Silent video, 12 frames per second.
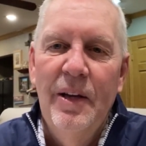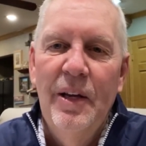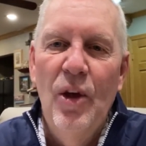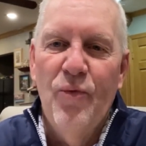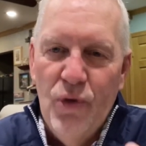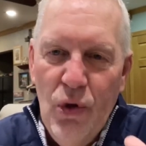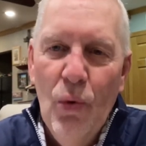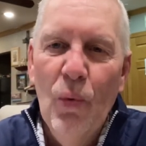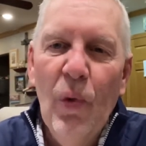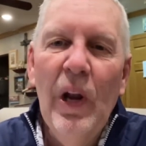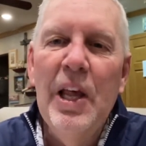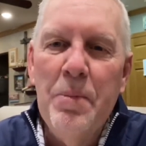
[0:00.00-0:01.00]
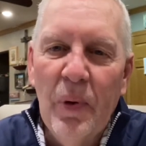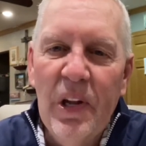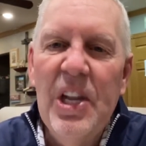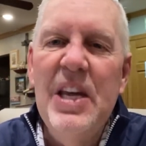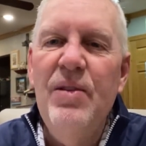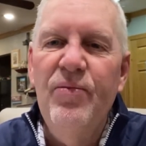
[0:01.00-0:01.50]
If you really
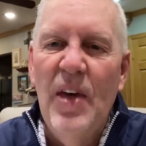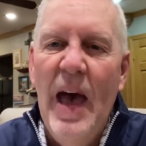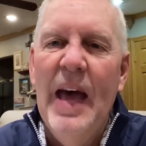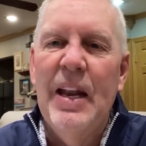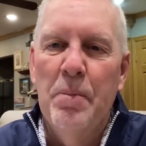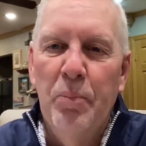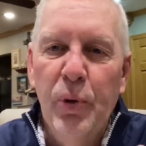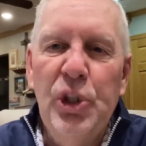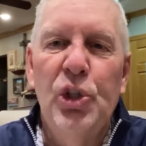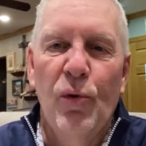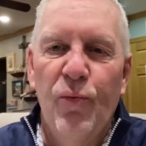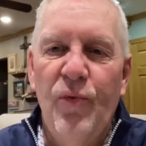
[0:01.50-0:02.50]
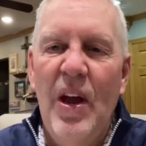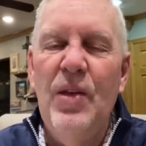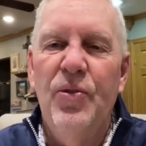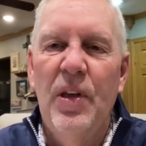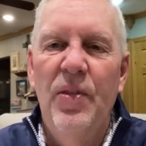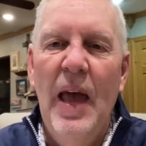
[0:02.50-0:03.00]
believe that and put your
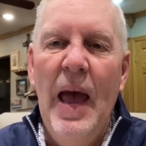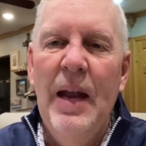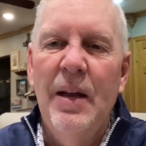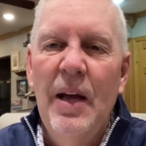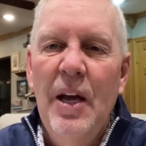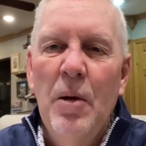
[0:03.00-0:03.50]
faith in that,